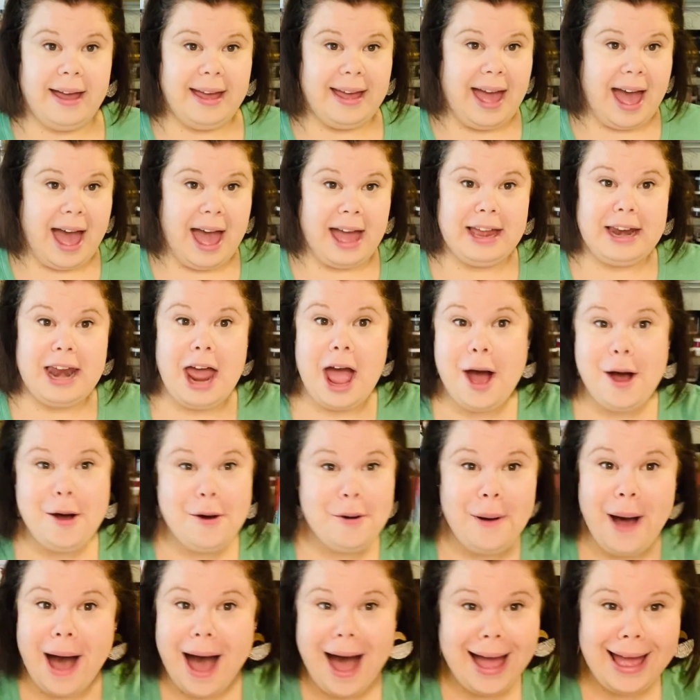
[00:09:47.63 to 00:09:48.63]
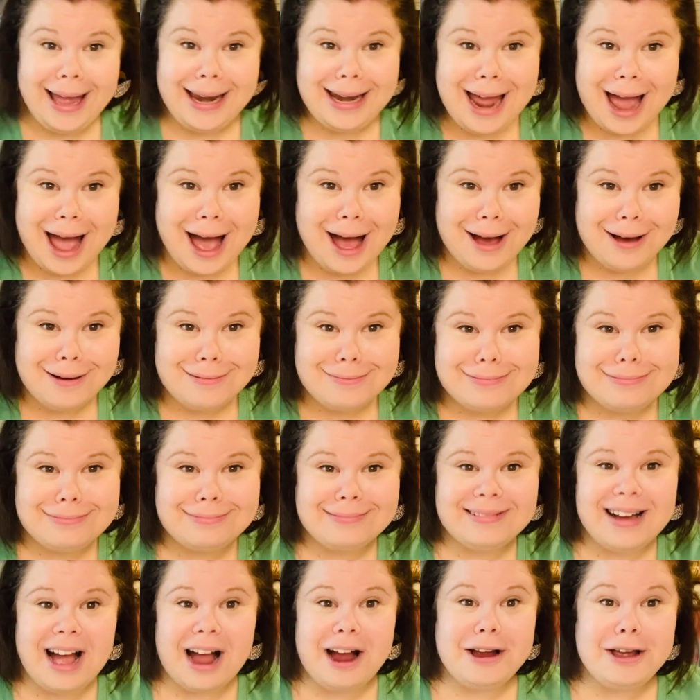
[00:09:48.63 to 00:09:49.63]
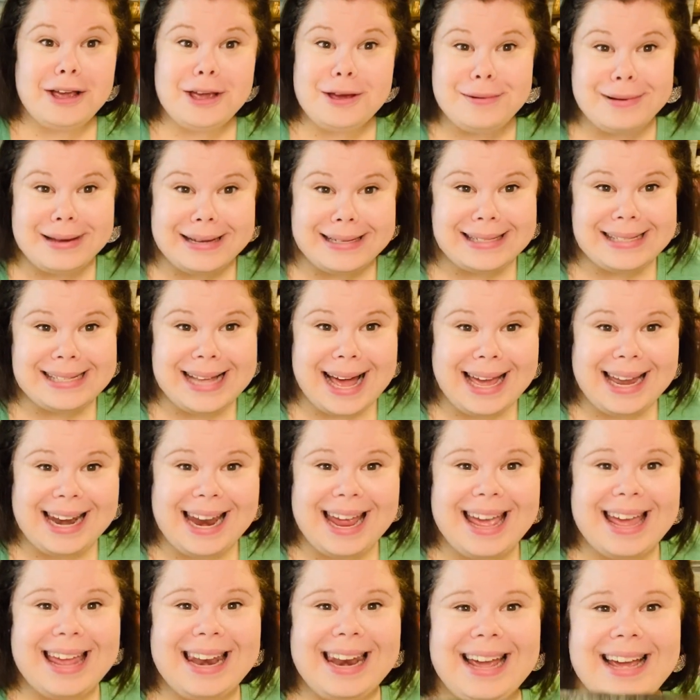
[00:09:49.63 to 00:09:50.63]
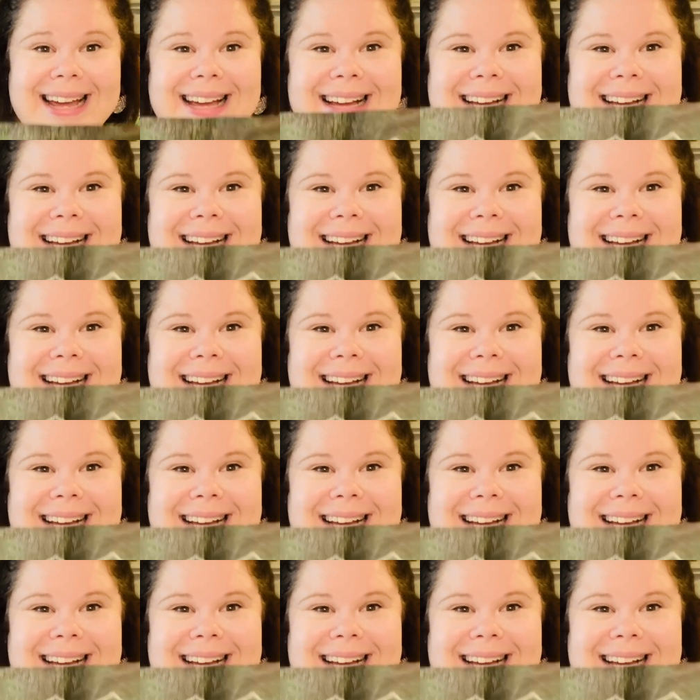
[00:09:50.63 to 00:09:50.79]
I know. Are you excited?